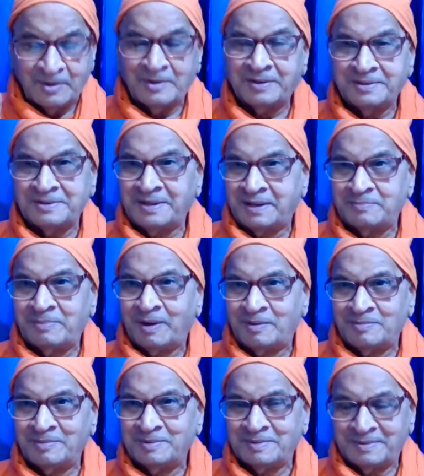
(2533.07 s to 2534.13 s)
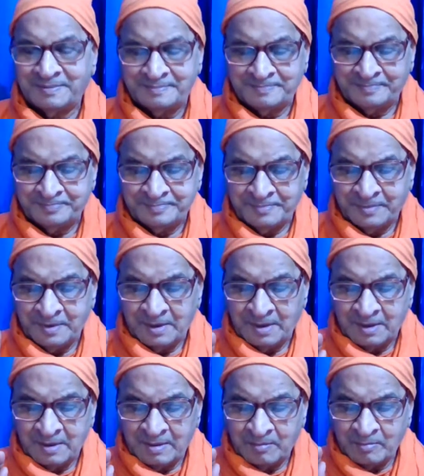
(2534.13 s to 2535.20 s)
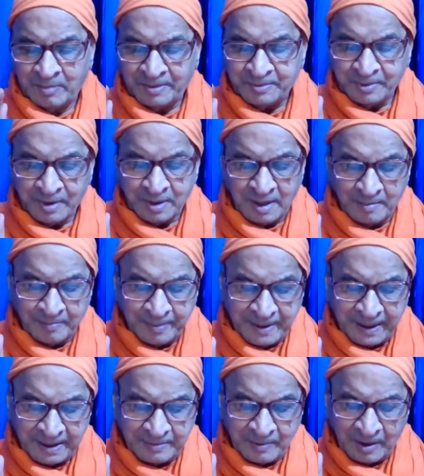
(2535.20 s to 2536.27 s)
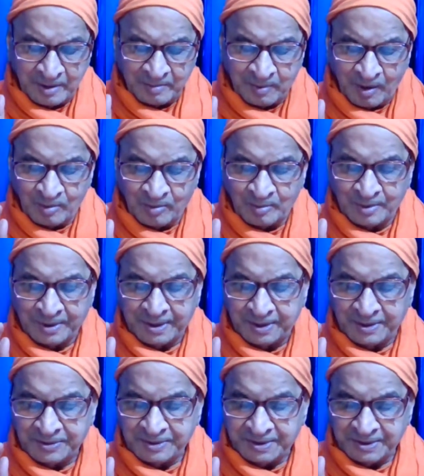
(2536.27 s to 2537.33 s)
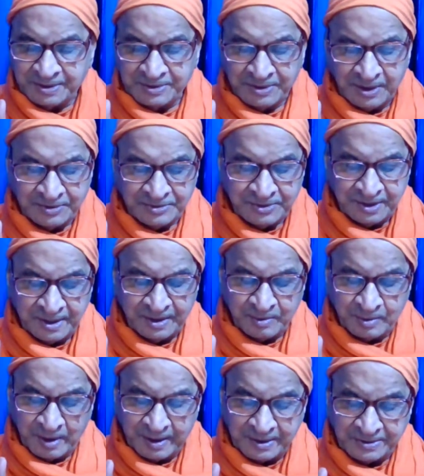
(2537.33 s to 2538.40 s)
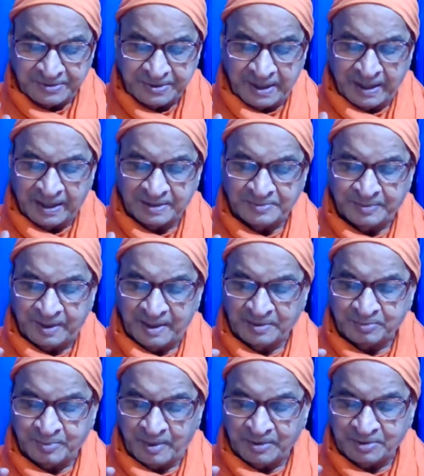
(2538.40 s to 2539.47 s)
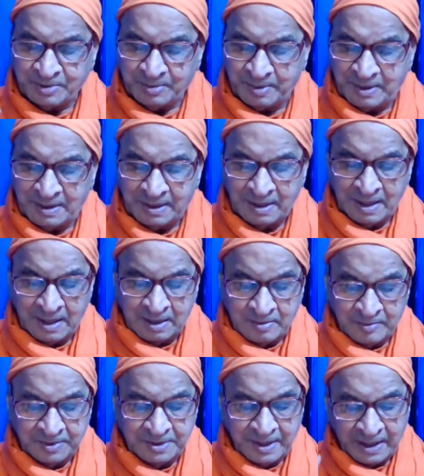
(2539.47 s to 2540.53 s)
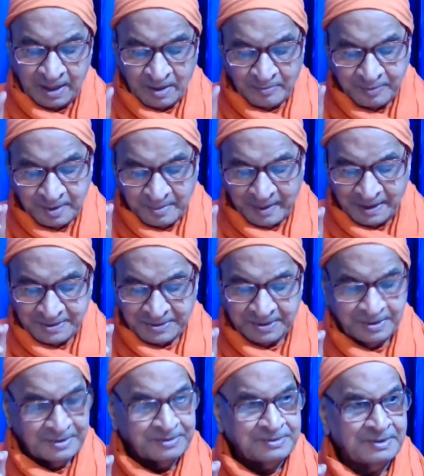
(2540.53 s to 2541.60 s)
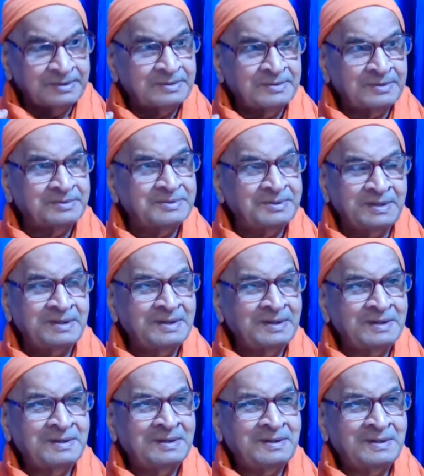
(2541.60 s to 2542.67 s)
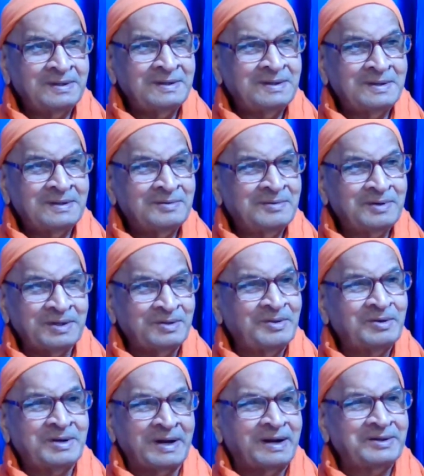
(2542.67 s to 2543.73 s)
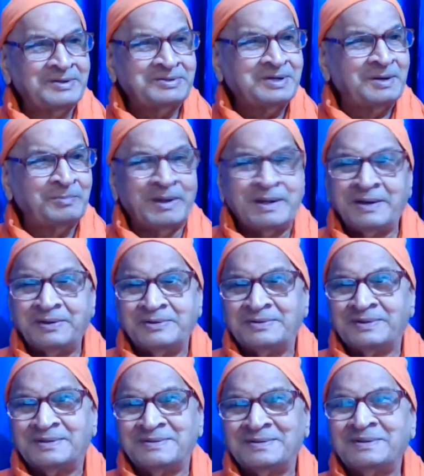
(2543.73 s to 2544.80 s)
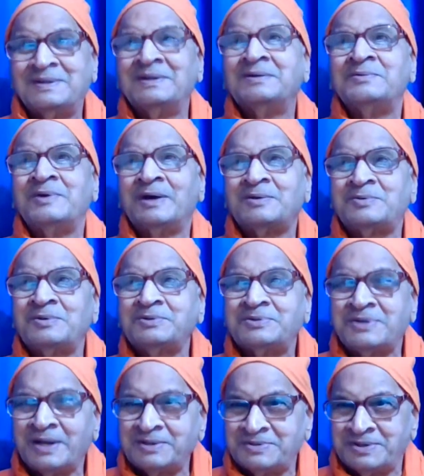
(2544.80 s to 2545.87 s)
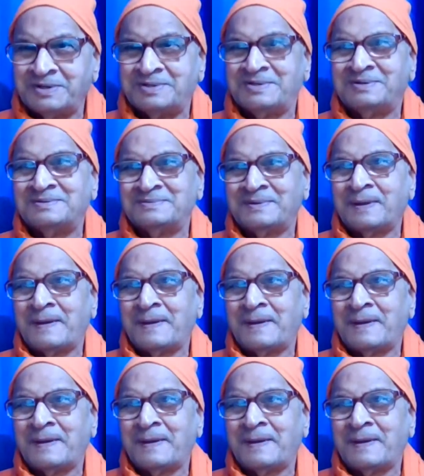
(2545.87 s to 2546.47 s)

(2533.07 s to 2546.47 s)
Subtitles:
What is that Bhavamukhi? But to comprehend what Bhavamukhi is, it is necessary to understand as far as possible with the aid of imagination. You see, we cannot understand by reason. We have to stretch it.